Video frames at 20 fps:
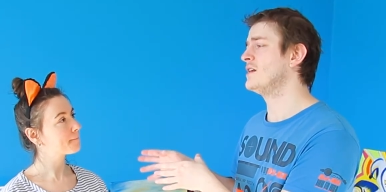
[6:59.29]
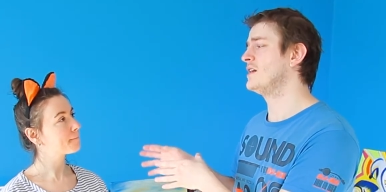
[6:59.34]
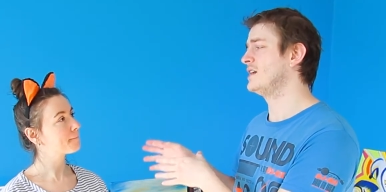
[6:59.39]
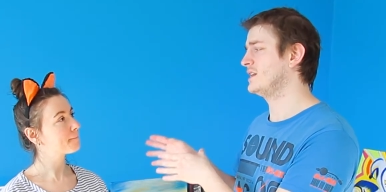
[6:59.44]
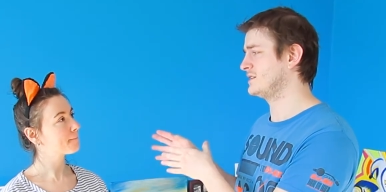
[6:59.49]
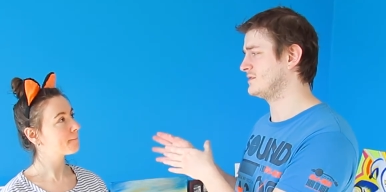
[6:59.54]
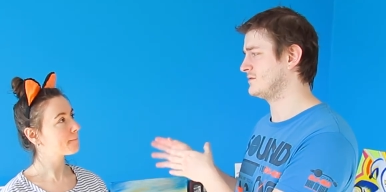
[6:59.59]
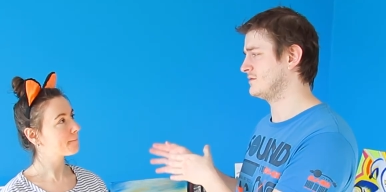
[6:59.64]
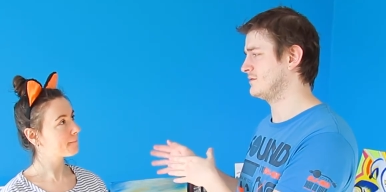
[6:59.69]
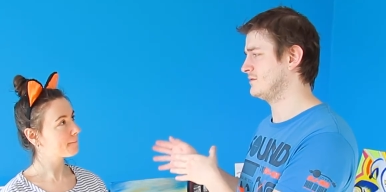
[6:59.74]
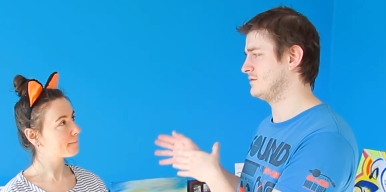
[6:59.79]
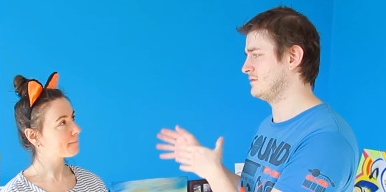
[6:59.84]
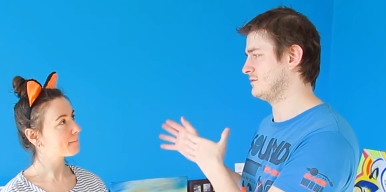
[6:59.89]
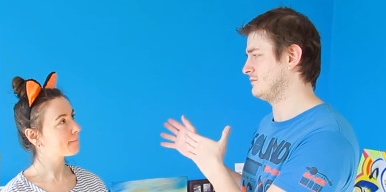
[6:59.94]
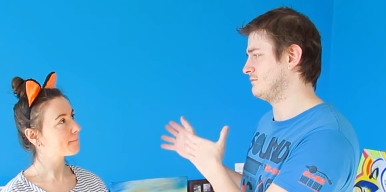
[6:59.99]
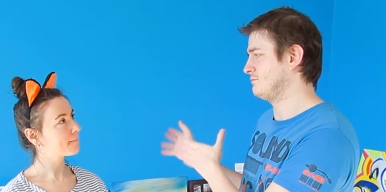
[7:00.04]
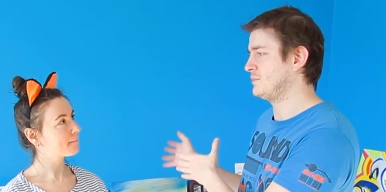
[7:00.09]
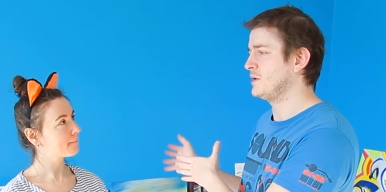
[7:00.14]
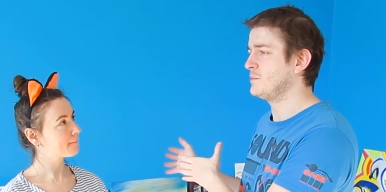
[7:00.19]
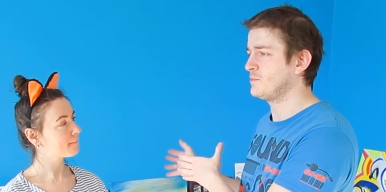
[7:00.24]
Speaker 1: and uh,
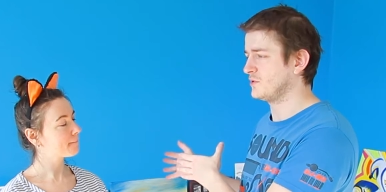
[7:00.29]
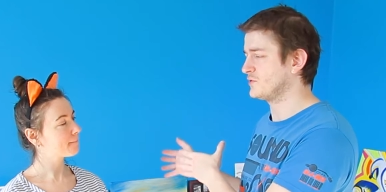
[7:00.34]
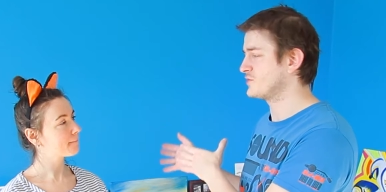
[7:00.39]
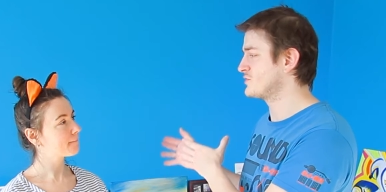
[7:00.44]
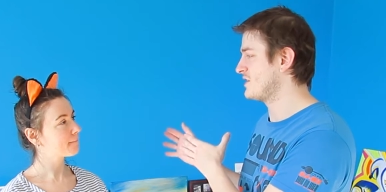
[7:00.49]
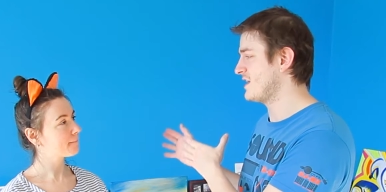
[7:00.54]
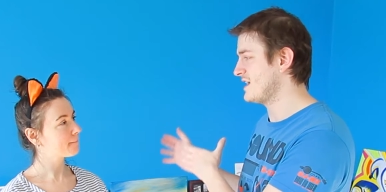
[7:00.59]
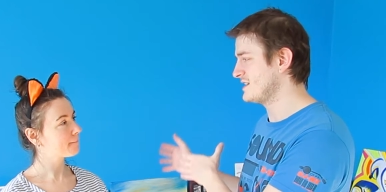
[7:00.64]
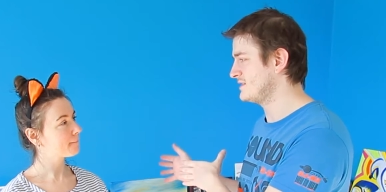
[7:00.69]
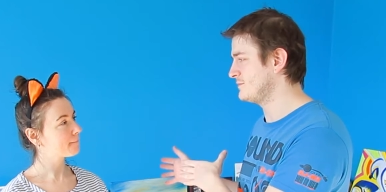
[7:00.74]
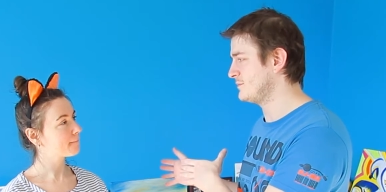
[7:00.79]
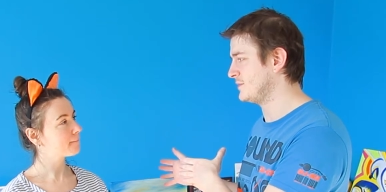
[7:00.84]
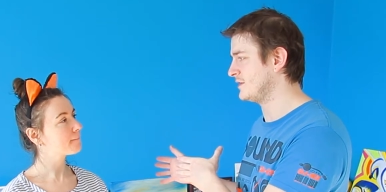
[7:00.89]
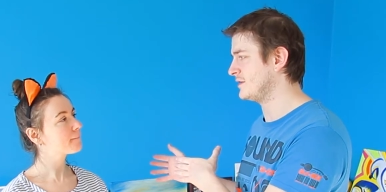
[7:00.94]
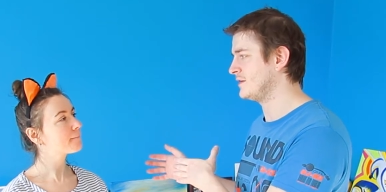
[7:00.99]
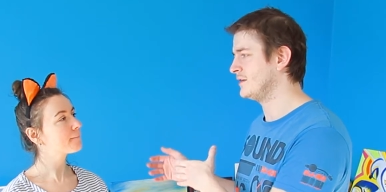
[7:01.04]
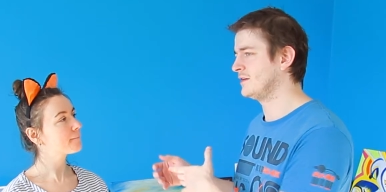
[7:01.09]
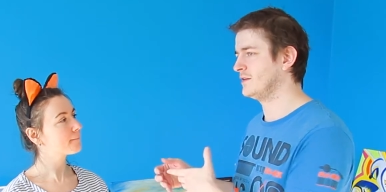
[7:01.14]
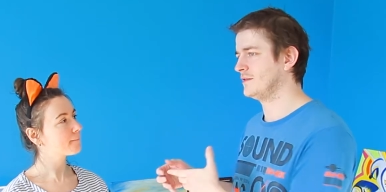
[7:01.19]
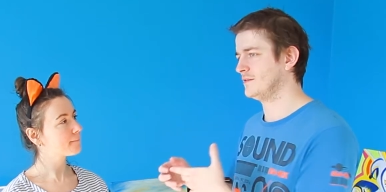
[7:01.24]
people trust me,"
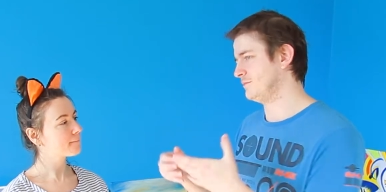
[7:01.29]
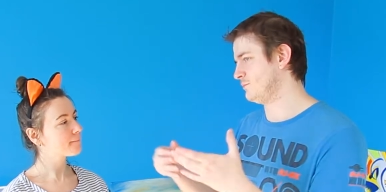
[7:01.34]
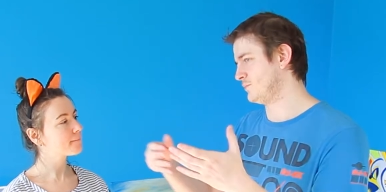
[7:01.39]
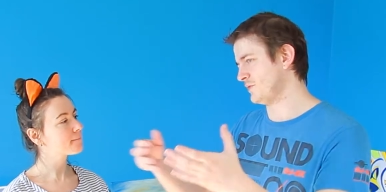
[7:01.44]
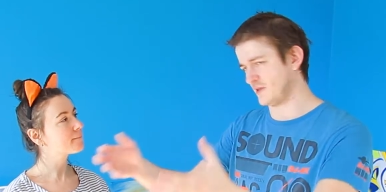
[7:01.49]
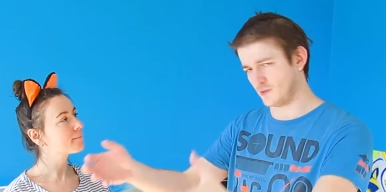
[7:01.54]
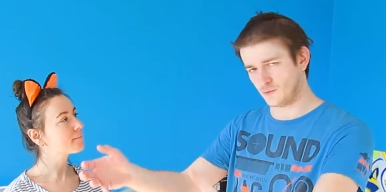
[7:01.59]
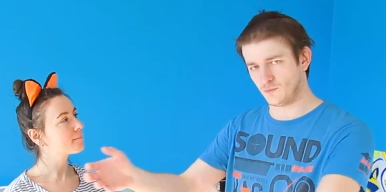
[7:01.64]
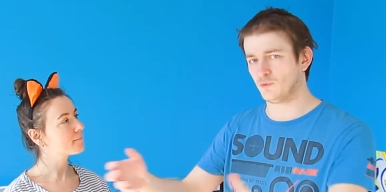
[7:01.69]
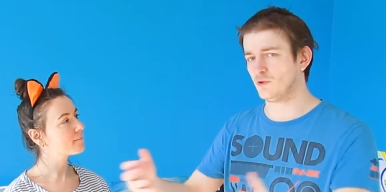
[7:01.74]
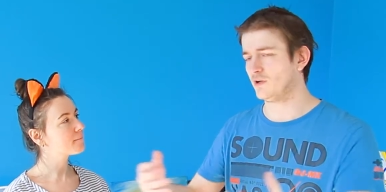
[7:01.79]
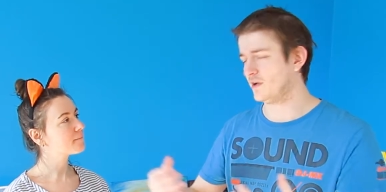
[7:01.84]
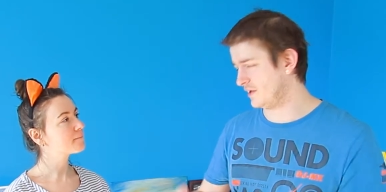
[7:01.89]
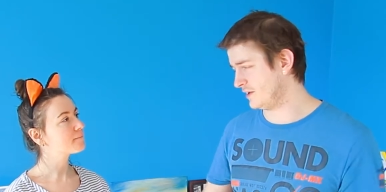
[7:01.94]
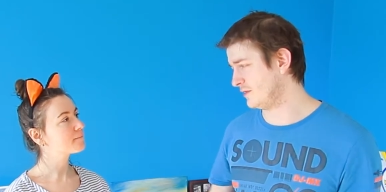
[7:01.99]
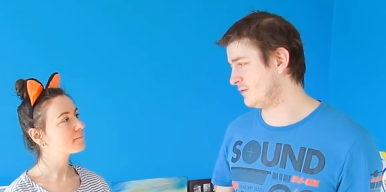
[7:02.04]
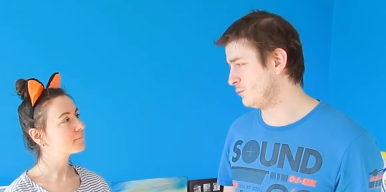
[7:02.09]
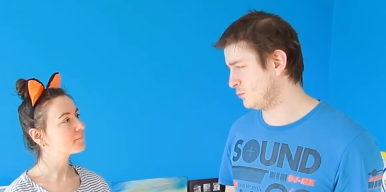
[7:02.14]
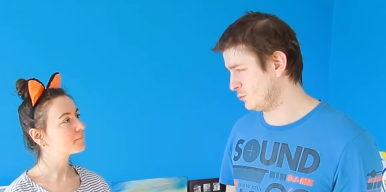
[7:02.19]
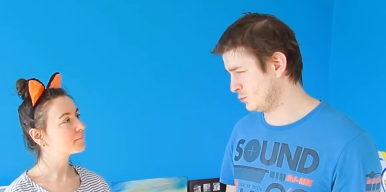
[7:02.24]
bank would
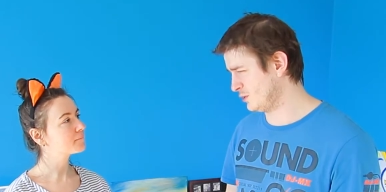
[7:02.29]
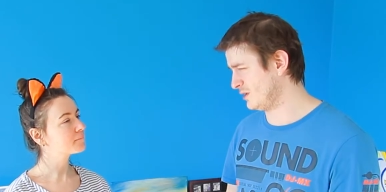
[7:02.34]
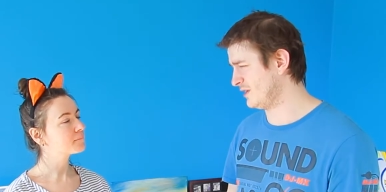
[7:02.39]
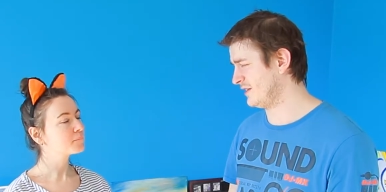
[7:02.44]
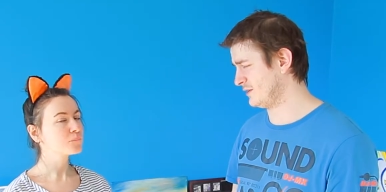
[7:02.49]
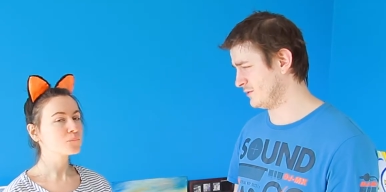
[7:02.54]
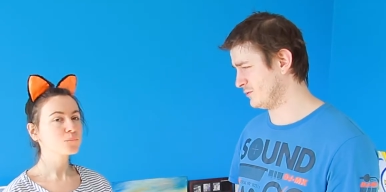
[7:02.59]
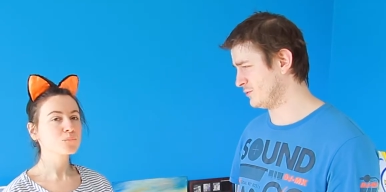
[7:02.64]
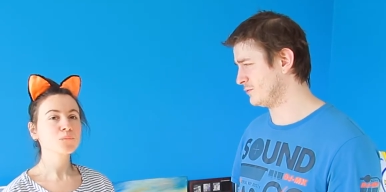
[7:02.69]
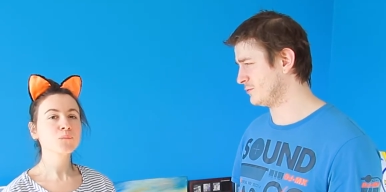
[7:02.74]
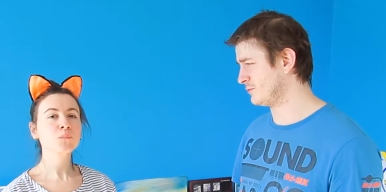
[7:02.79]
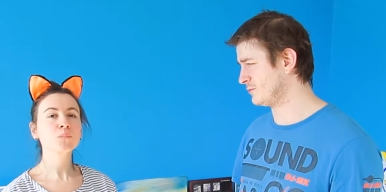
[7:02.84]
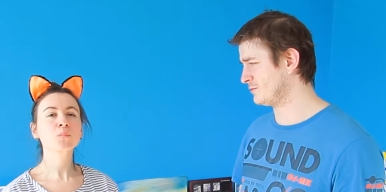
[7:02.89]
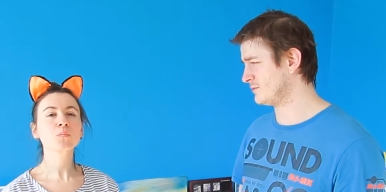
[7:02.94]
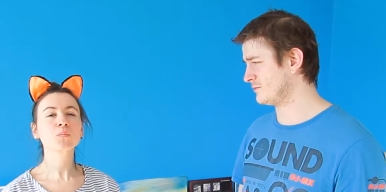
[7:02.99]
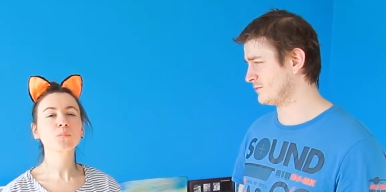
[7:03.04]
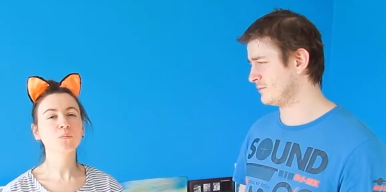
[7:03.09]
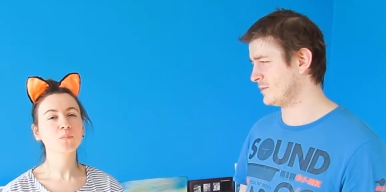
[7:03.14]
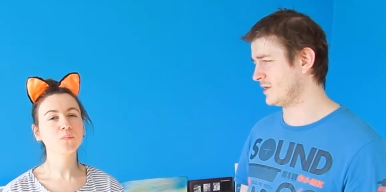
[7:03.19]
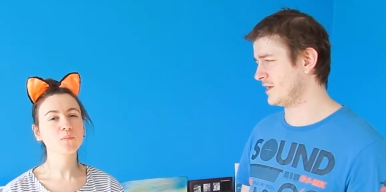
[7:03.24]
lend, would lend you mm
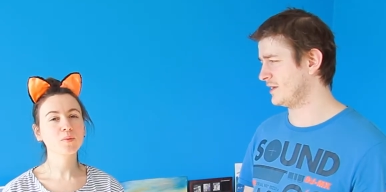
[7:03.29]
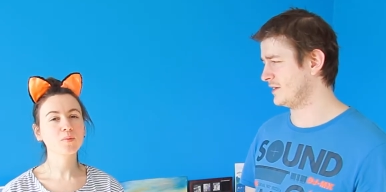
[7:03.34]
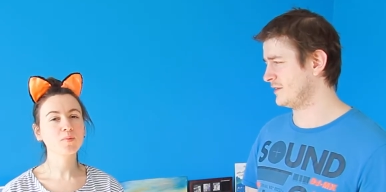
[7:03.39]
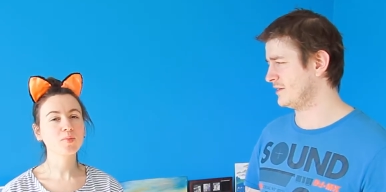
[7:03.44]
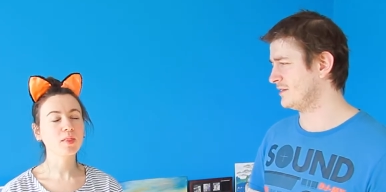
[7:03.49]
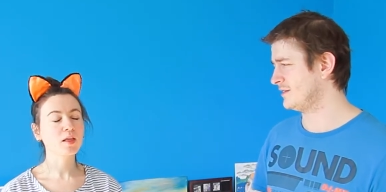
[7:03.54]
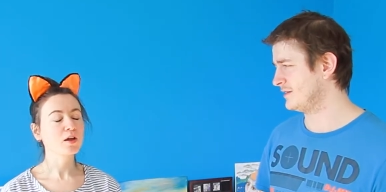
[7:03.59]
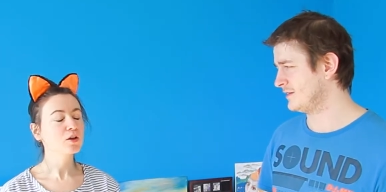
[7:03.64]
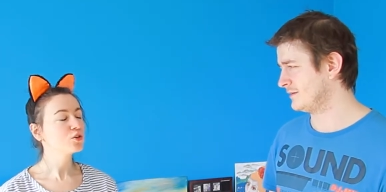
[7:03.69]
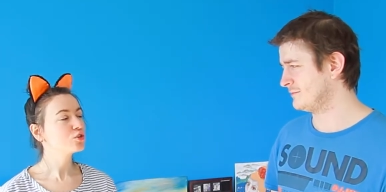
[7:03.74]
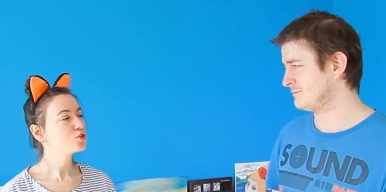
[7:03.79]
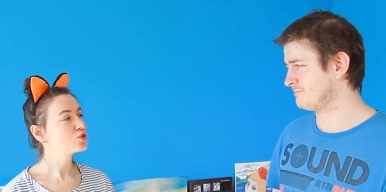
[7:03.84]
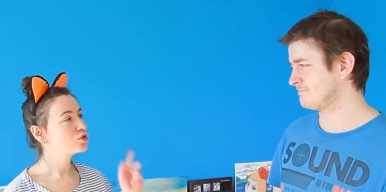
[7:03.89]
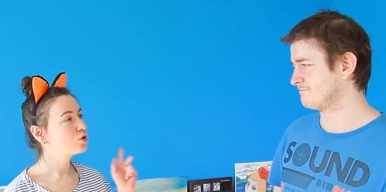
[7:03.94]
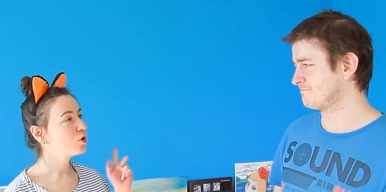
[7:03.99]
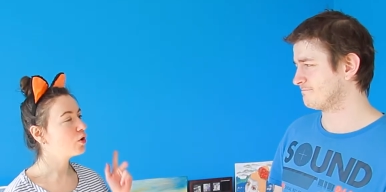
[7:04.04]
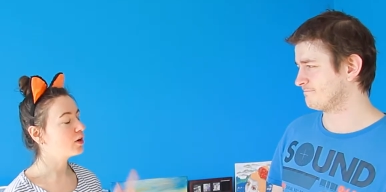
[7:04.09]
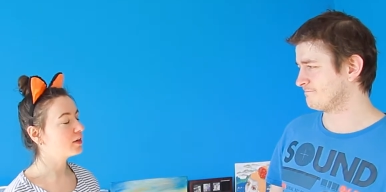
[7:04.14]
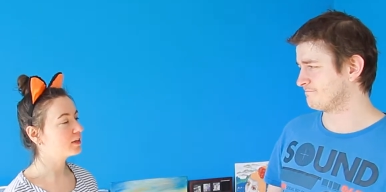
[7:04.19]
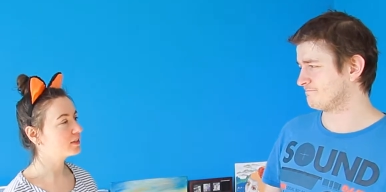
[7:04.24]
-hmm. money.
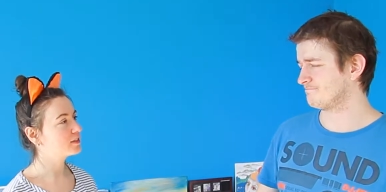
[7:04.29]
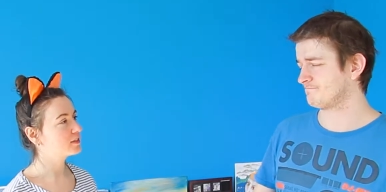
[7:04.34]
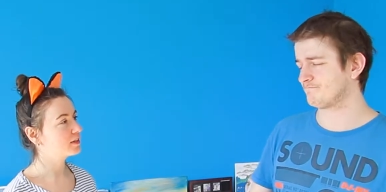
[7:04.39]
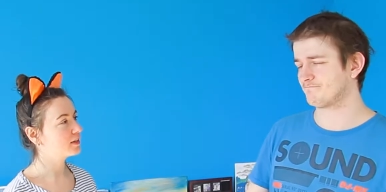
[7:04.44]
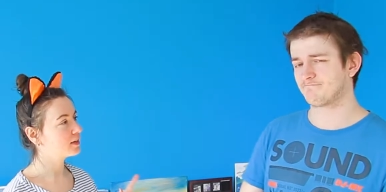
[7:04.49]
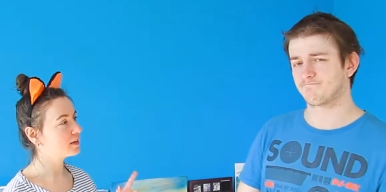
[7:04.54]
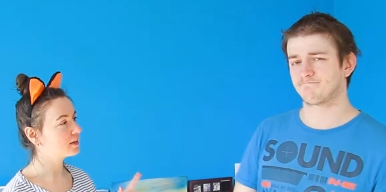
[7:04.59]
So it